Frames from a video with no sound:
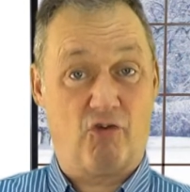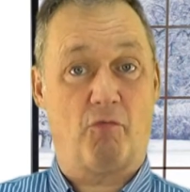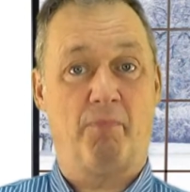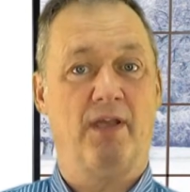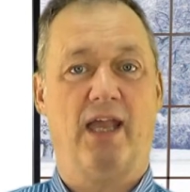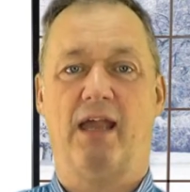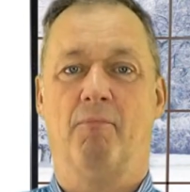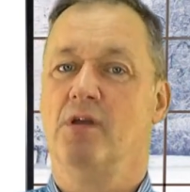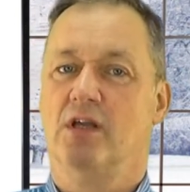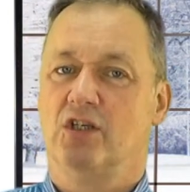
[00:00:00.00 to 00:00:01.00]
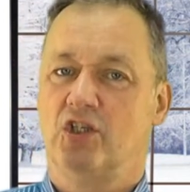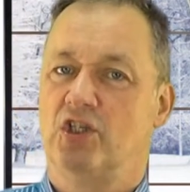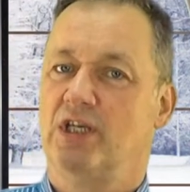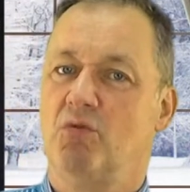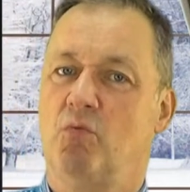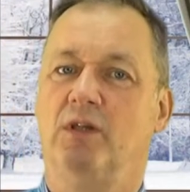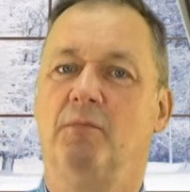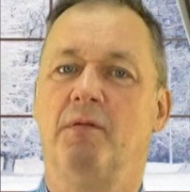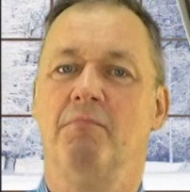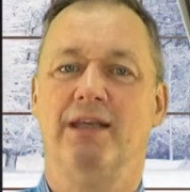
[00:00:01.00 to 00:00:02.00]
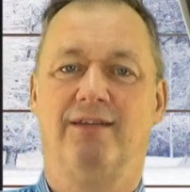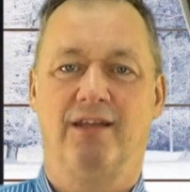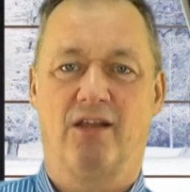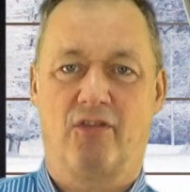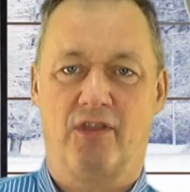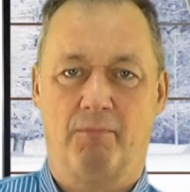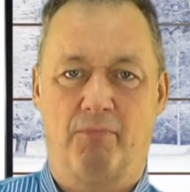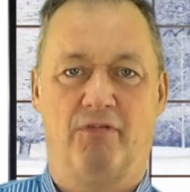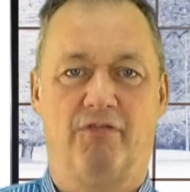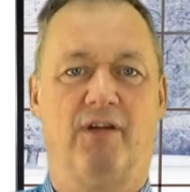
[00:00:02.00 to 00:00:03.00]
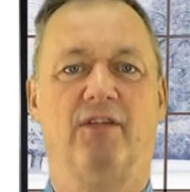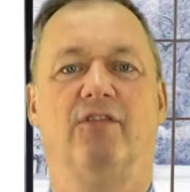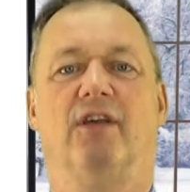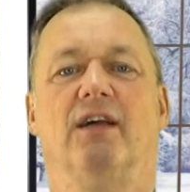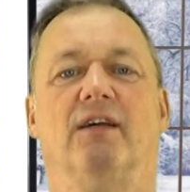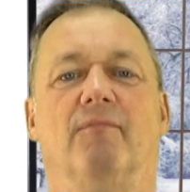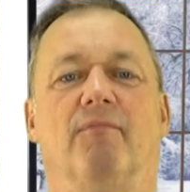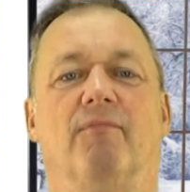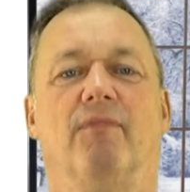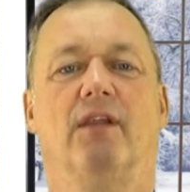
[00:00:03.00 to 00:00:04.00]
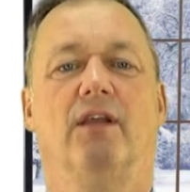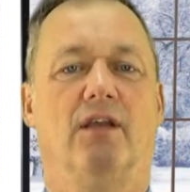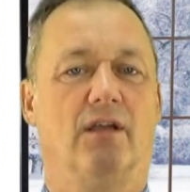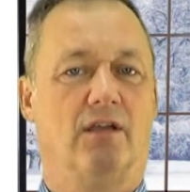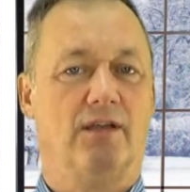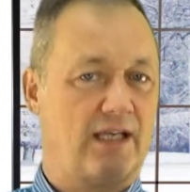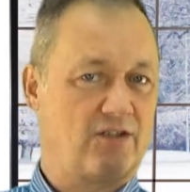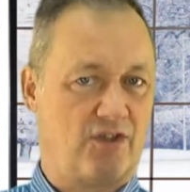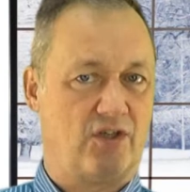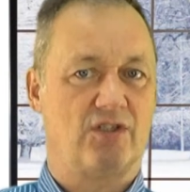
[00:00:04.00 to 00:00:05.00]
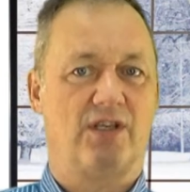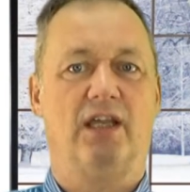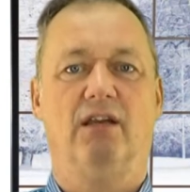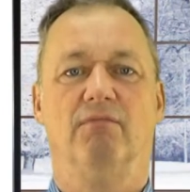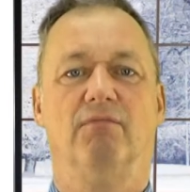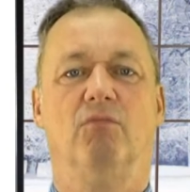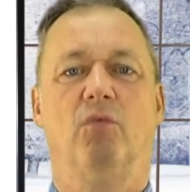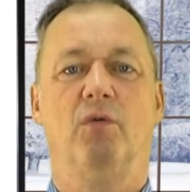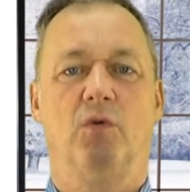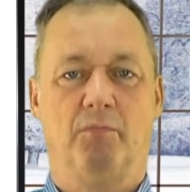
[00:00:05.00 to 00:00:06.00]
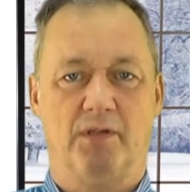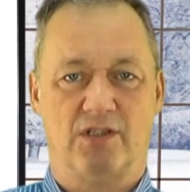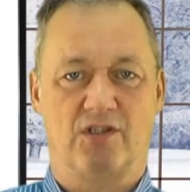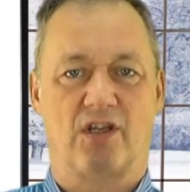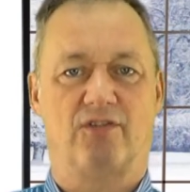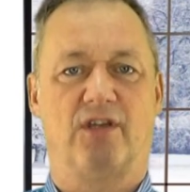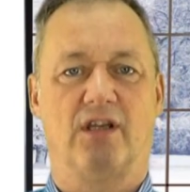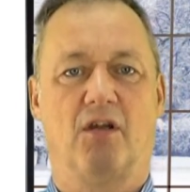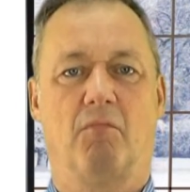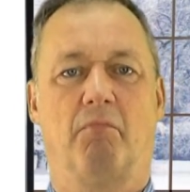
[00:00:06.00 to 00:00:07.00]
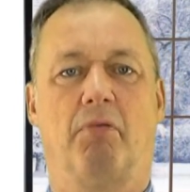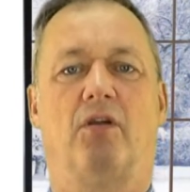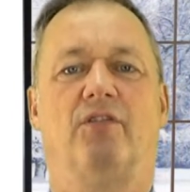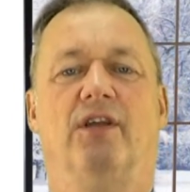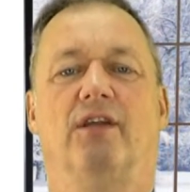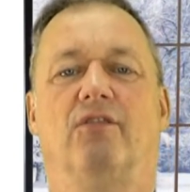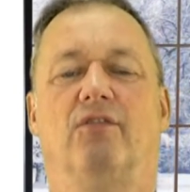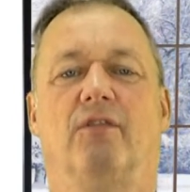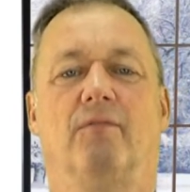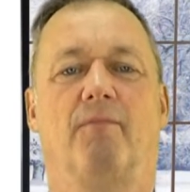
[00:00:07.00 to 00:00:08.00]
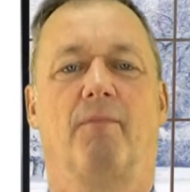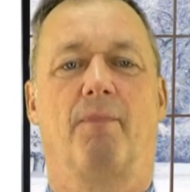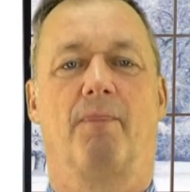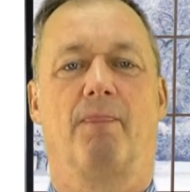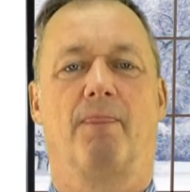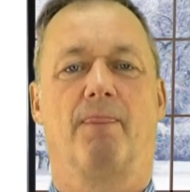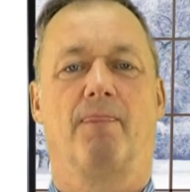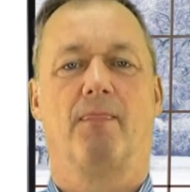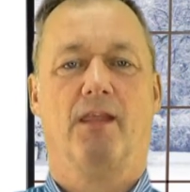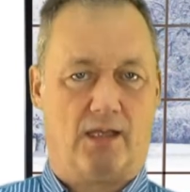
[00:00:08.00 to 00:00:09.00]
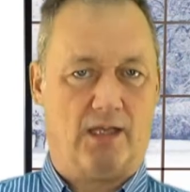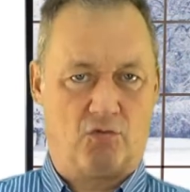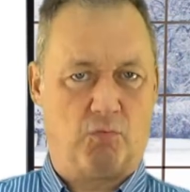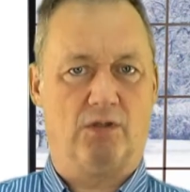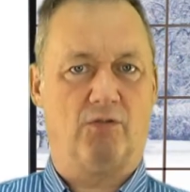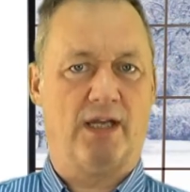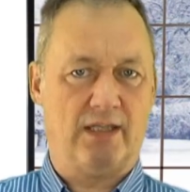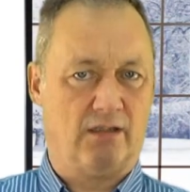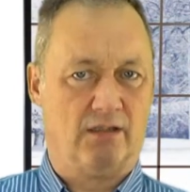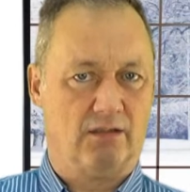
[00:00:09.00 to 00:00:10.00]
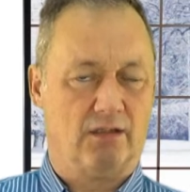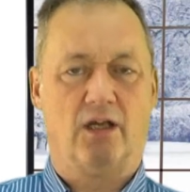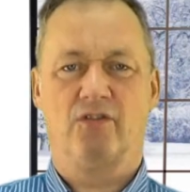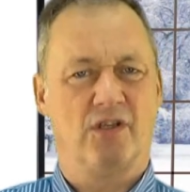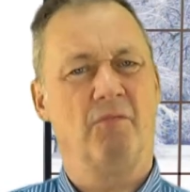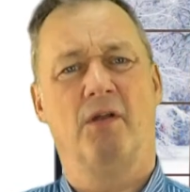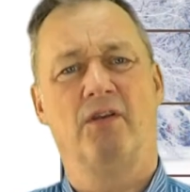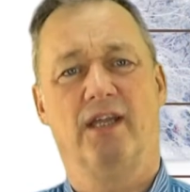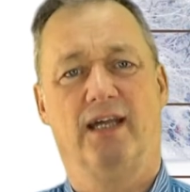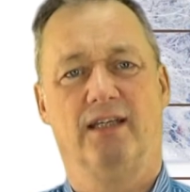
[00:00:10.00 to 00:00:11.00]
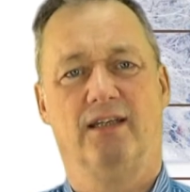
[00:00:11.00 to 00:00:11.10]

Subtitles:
p.m, she will be meeting the professor. Next Thursday, we will be discussing politics. It will rain until Monday.